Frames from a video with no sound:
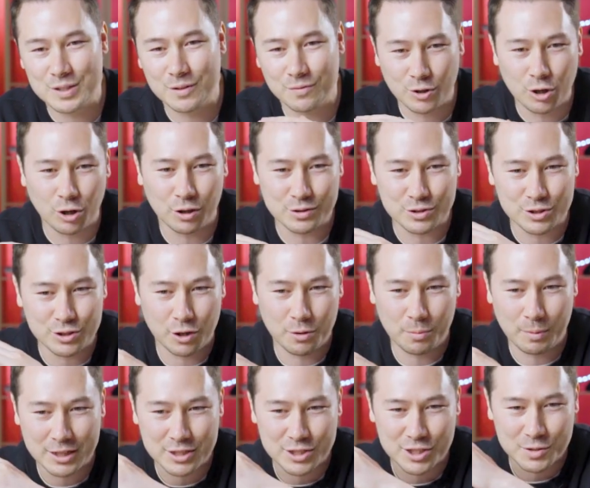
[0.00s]
have gotten so
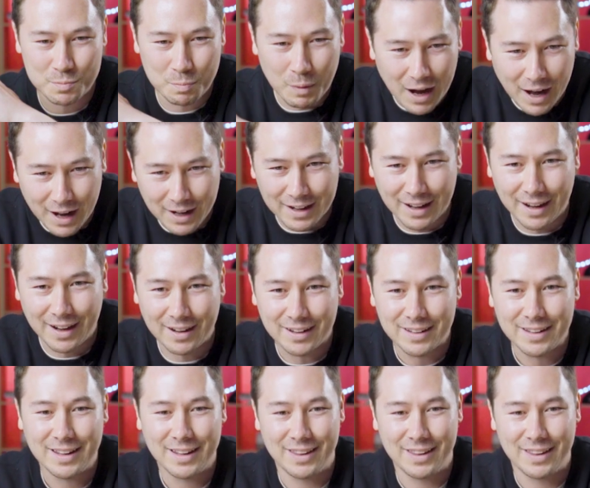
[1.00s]
much smarter.